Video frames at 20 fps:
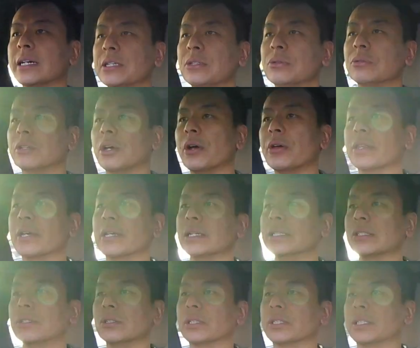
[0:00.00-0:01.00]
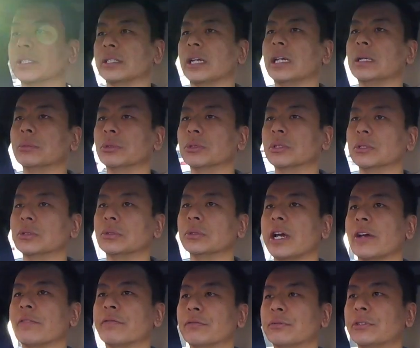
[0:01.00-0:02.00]
you know that it's not sustainable to
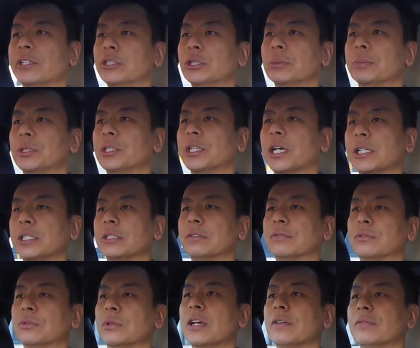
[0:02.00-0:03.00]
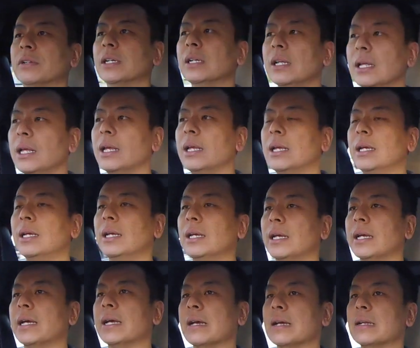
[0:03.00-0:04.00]
have free supercharging forever.
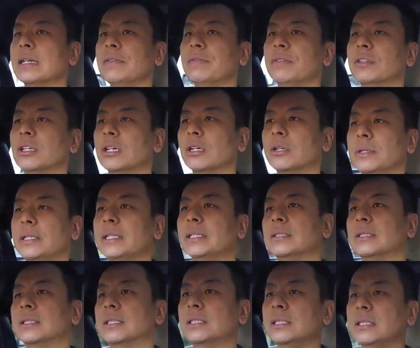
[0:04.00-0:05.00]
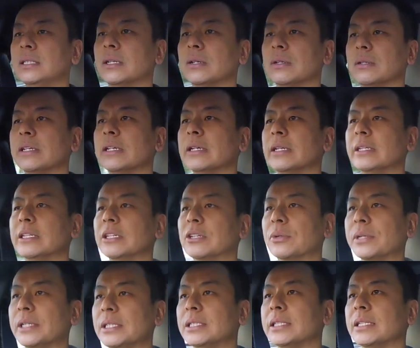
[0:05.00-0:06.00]
And even though it's an
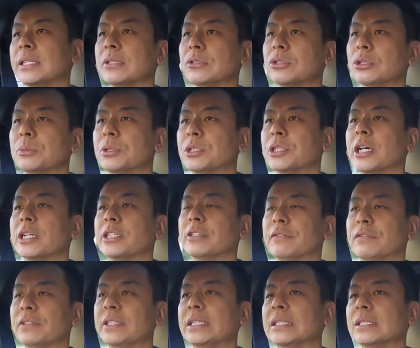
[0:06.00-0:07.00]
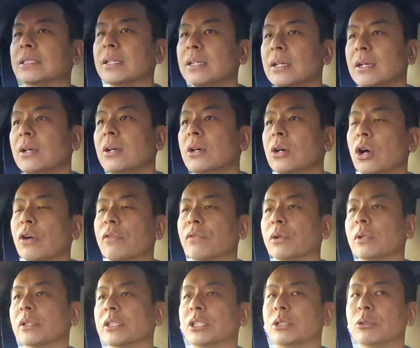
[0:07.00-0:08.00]
increase in supercharging fees,
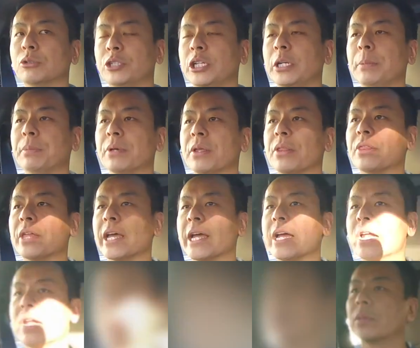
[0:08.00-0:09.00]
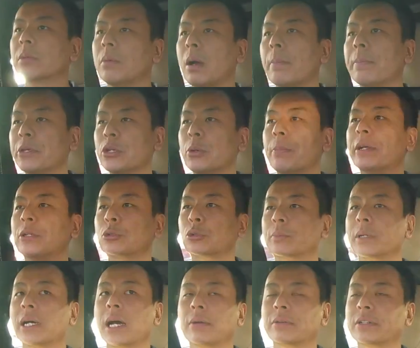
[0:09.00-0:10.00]
overall it's still cheaper than pumping your
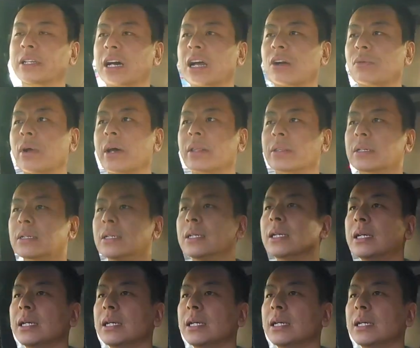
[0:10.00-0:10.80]
petrol-powered car rather,